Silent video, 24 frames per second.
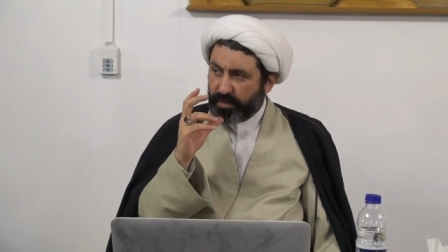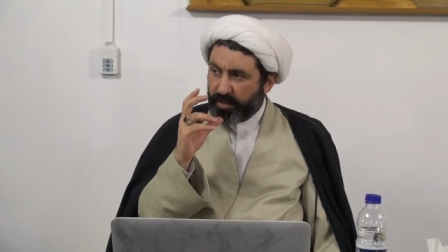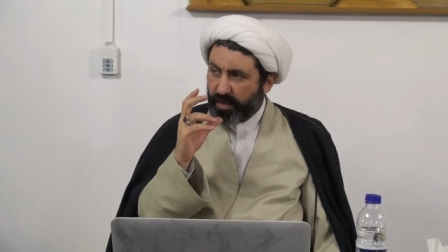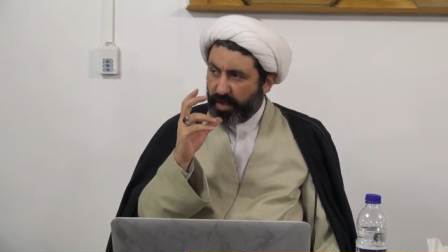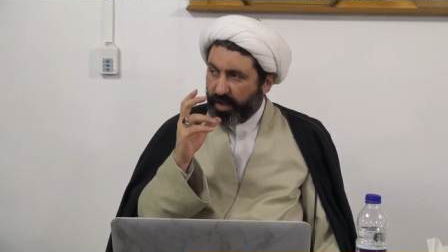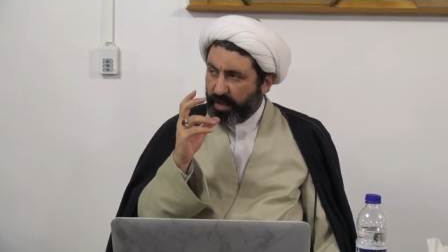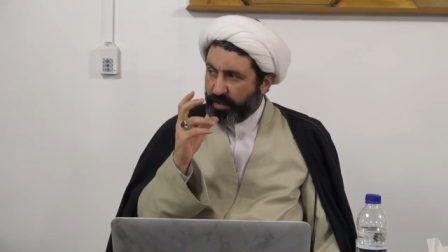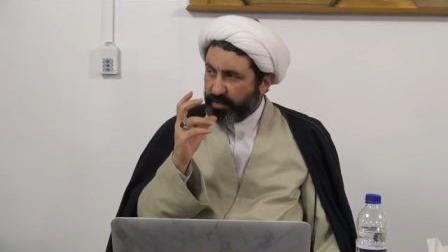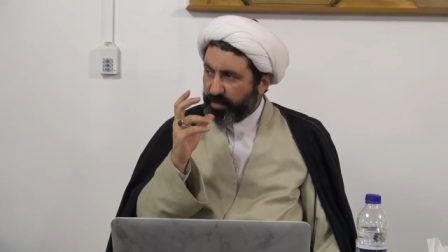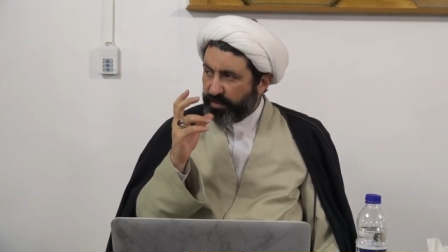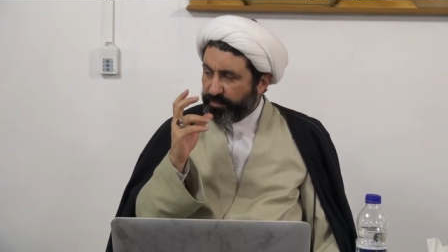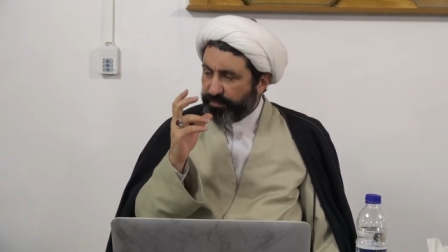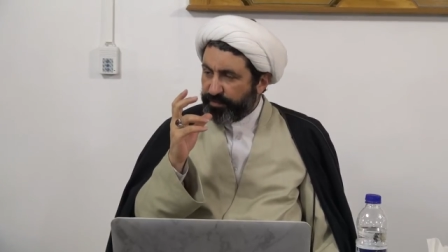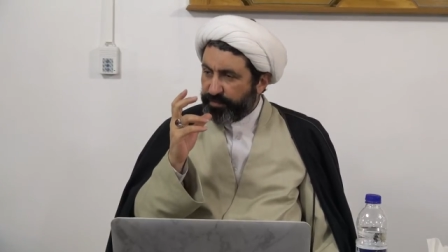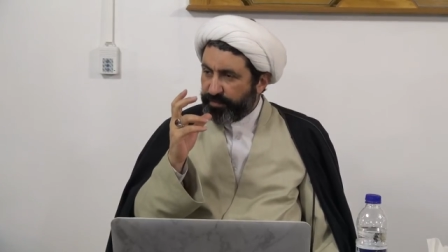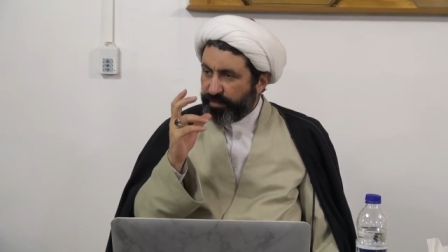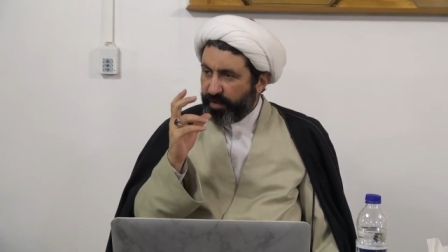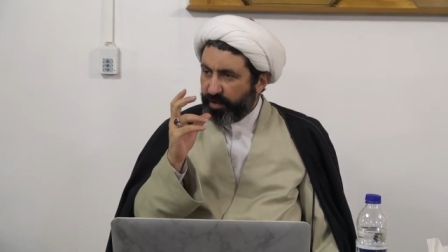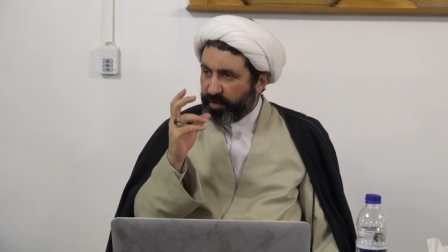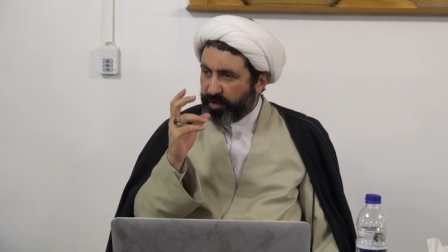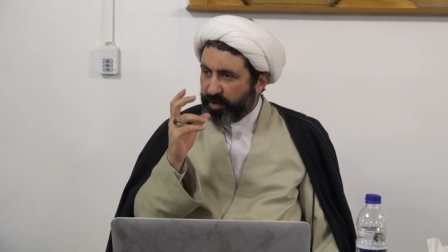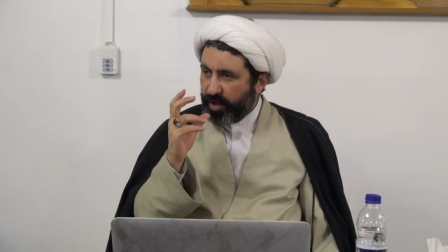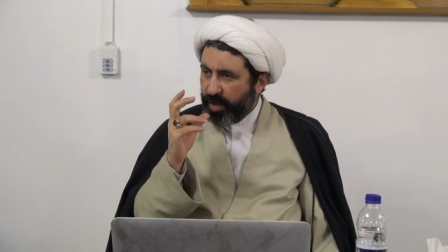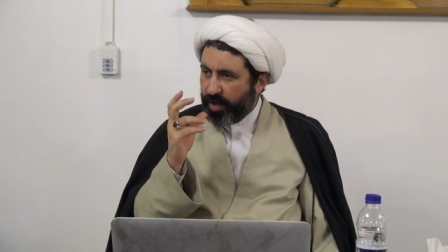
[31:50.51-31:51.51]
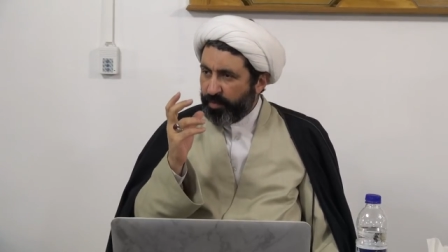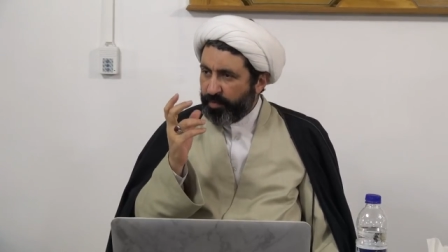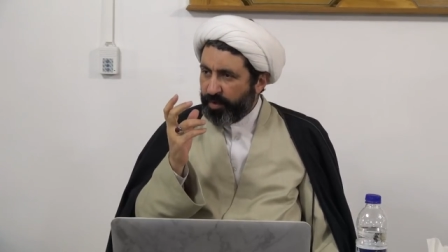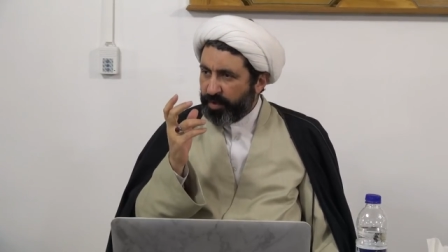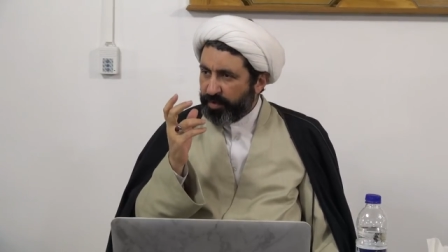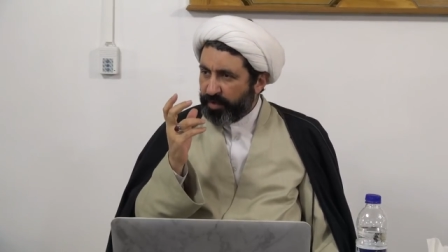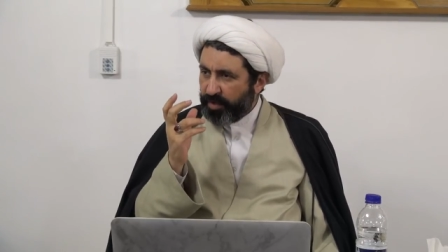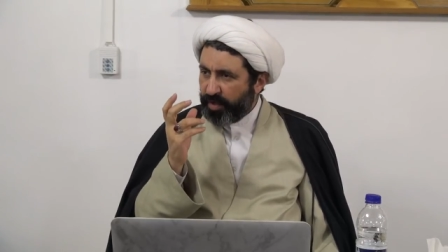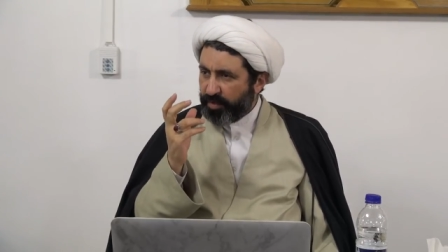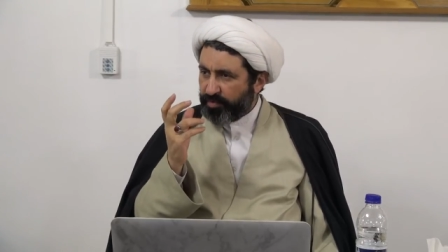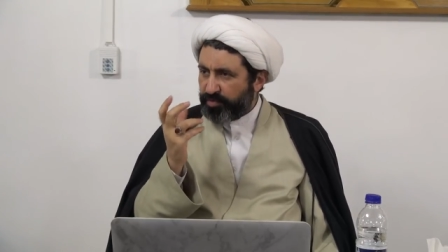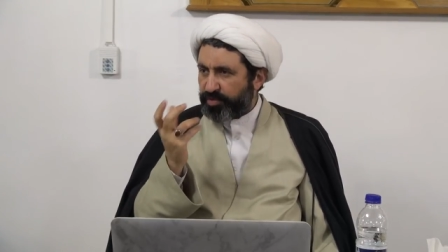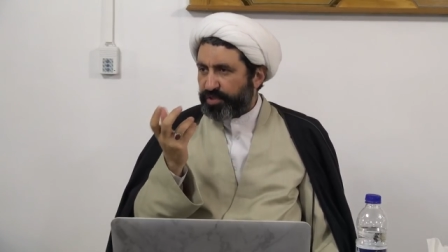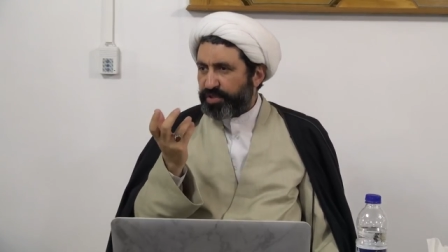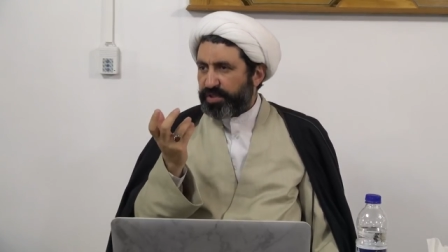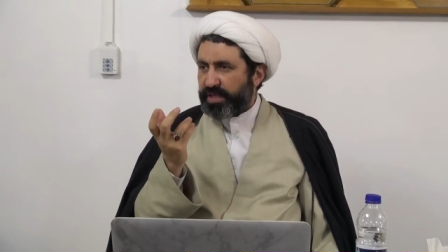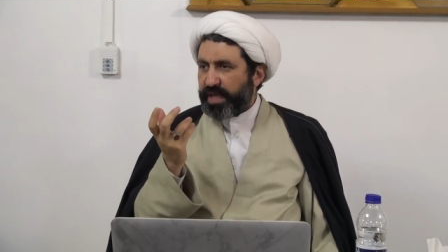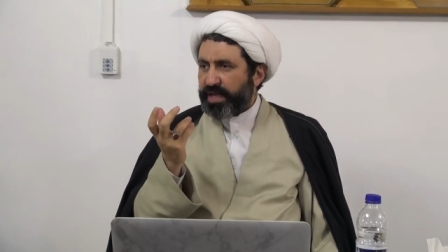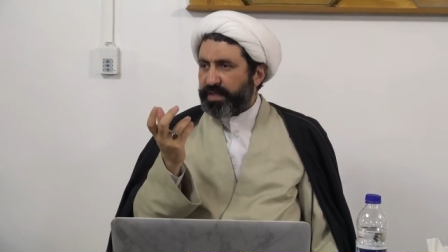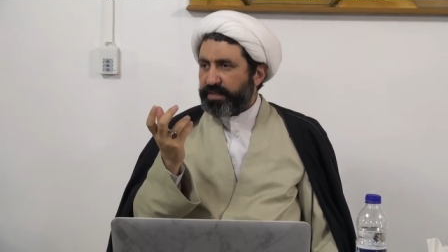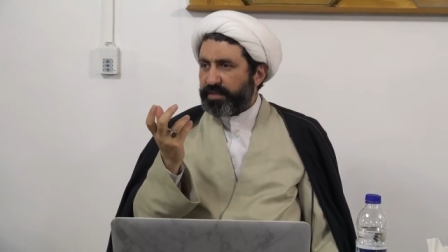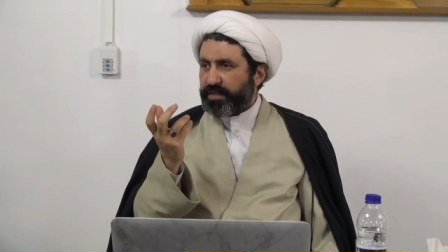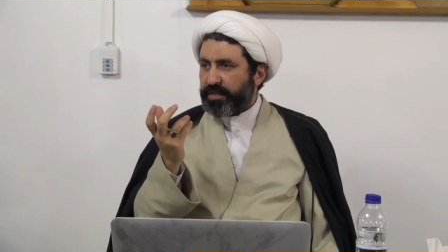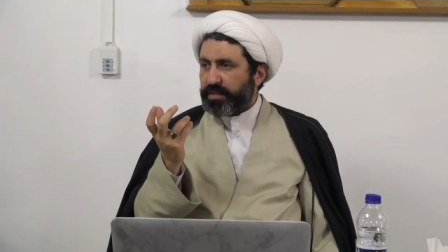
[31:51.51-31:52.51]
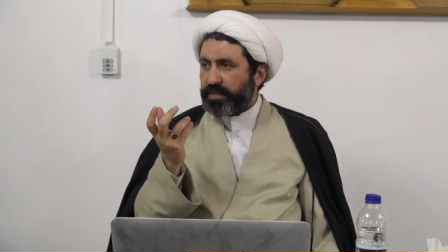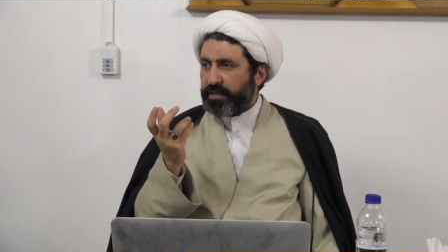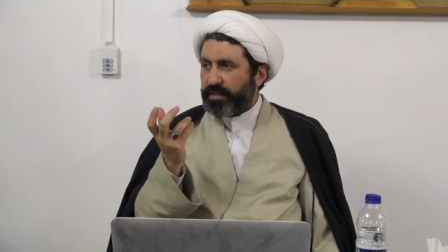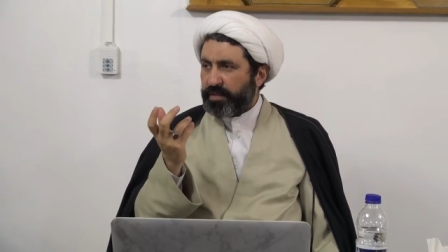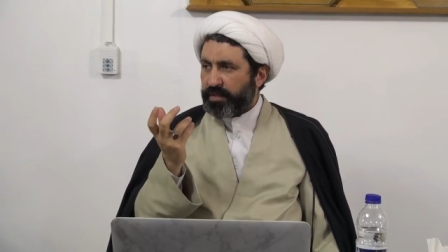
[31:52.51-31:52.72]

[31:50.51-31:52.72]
kind of common understanding